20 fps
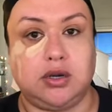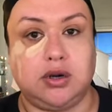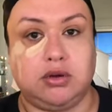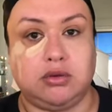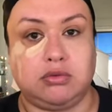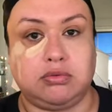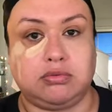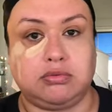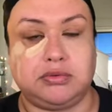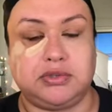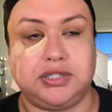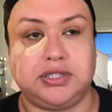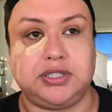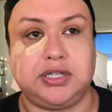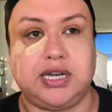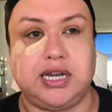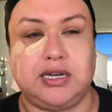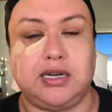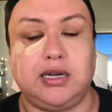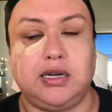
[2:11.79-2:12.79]
over it to
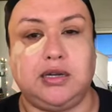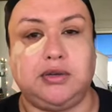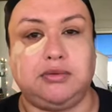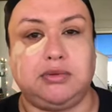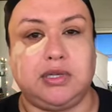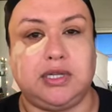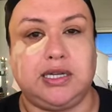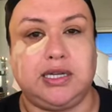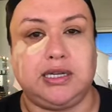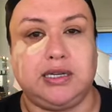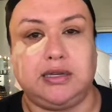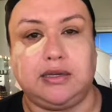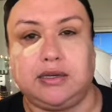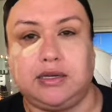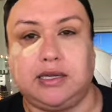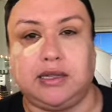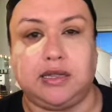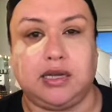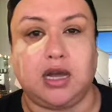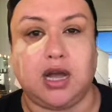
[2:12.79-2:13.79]
kind of like really
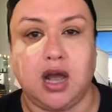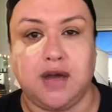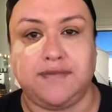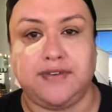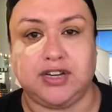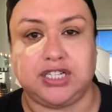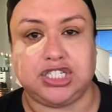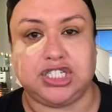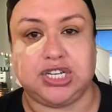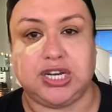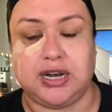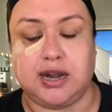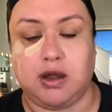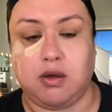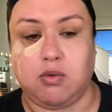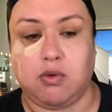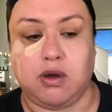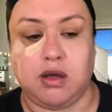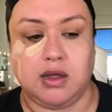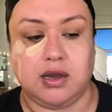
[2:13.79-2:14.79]
get the coverage that I
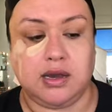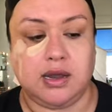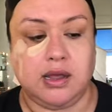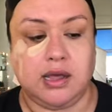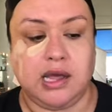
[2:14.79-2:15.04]
want